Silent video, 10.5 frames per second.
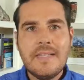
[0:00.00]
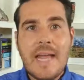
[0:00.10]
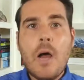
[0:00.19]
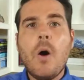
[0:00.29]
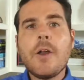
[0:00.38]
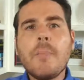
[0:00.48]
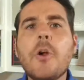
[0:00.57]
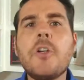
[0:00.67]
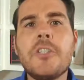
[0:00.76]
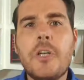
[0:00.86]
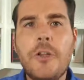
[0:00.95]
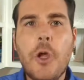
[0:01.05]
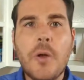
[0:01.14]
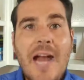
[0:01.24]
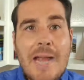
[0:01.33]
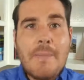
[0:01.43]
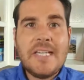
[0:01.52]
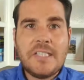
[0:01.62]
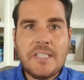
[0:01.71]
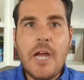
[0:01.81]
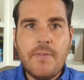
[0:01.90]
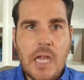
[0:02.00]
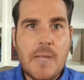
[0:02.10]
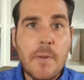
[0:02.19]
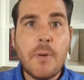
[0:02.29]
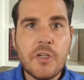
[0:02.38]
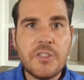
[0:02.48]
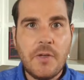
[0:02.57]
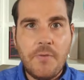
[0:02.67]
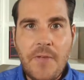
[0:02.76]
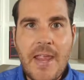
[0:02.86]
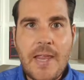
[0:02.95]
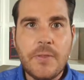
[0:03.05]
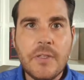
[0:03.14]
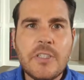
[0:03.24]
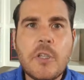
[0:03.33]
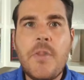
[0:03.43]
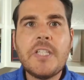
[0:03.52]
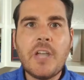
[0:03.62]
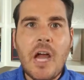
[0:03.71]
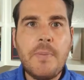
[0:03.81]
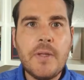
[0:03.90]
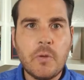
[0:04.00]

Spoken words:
Now, on a personal note, I myself am a person of faith, and so this topic,